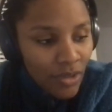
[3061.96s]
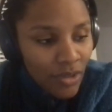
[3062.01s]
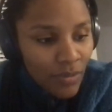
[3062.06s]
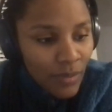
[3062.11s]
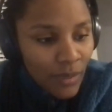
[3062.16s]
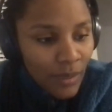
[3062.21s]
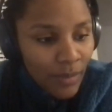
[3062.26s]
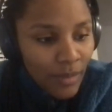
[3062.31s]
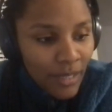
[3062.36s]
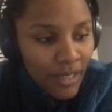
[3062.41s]
do
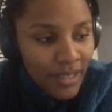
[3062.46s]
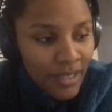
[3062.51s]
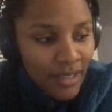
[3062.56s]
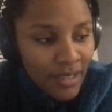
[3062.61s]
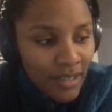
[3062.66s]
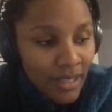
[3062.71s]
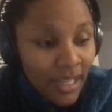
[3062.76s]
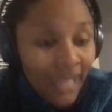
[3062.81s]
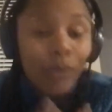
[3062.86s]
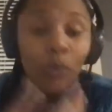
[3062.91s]
my best,
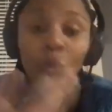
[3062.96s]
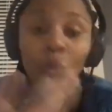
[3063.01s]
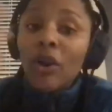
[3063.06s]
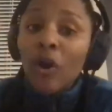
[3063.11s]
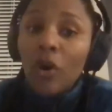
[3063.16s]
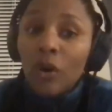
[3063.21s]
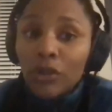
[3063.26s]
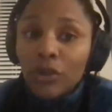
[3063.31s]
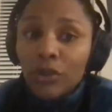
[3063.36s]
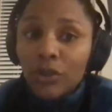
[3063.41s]
like we
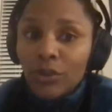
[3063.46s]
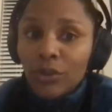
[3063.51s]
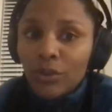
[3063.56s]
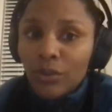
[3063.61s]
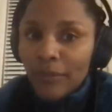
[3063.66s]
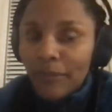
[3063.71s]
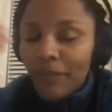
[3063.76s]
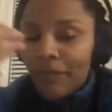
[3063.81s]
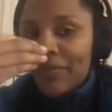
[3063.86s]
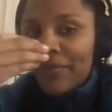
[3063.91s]
all do.
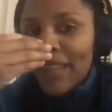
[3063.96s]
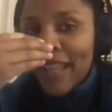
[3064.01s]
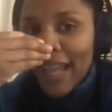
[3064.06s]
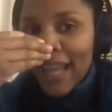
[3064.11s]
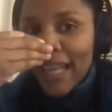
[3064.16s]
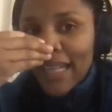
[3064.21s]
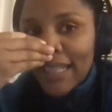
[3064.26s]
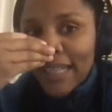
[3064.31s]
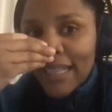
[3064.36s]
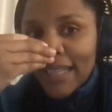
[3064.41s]

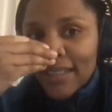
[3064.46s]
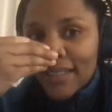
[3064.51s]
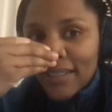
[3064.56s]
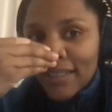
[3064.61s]
I think